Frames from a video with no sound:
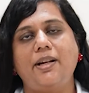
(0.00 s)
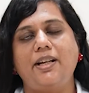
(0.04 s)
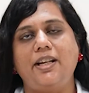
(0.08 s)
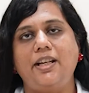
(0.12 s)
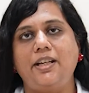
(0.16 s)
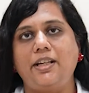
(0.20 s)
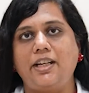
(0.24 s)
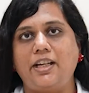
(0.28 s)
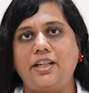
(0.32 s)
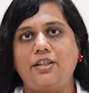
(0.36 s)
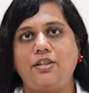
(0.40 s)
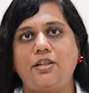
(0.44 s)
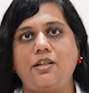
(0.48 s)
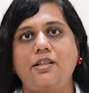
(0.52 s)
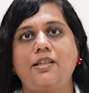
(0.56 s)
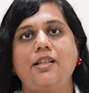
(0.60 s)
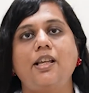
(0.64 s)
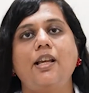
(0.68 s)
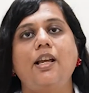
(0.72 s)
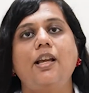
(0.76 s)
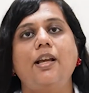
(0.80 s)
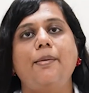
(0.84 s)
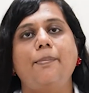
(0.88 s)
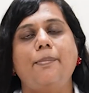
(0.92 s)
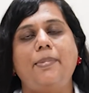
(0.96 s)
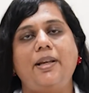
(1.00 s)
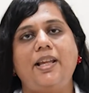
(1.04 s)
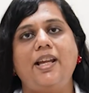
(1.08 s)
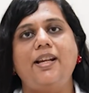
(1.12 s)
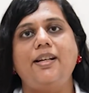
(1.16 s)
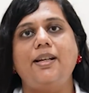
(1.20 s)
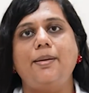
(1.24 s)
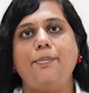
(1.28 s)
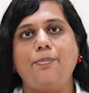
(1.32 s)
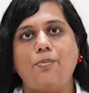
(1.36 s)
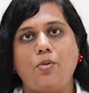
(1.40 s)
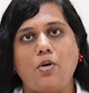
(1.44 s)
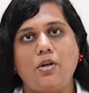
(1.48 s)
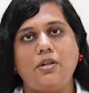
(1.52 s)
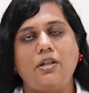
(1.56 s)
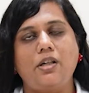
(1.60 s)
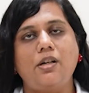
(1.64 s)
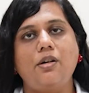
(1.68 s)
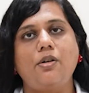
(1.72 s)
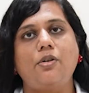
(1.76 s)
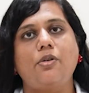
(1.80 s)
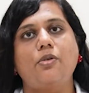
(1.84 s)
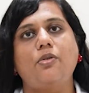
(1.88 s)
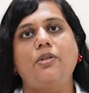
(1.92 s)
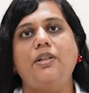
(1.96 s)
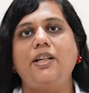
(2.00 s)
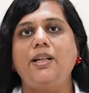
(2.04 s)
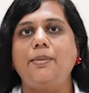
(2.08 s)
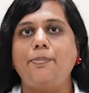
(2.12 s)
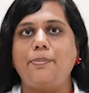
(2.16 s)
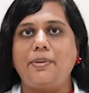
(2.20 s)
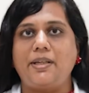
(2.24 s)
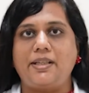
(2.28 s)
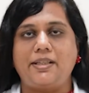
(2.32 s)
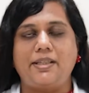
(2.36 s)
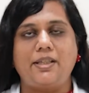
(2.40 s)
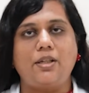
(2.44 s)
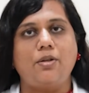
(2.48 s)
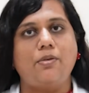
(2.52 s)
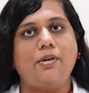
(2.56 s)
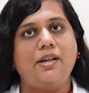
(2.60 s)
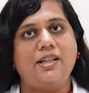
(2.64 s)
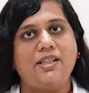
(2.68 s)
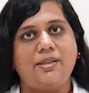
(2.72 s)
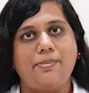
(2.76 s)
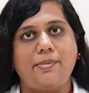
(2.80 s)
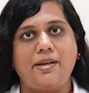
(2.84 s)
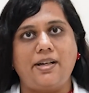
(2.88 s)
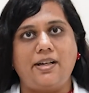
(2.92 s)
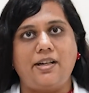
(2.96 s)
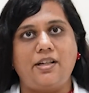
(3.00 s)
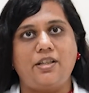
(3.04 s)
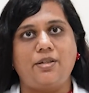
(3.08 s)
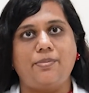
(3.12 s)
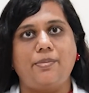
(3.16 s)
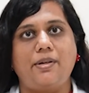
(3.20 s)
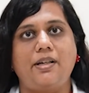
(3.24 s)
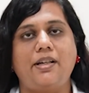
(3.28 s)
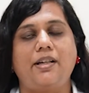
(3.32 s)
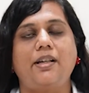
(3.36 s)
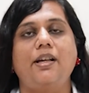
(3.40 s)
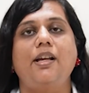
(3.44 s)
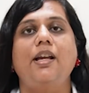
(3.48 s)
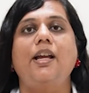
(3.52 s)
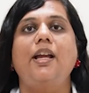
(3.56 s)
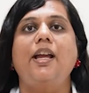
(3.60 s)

medications play an important role in PCOS management.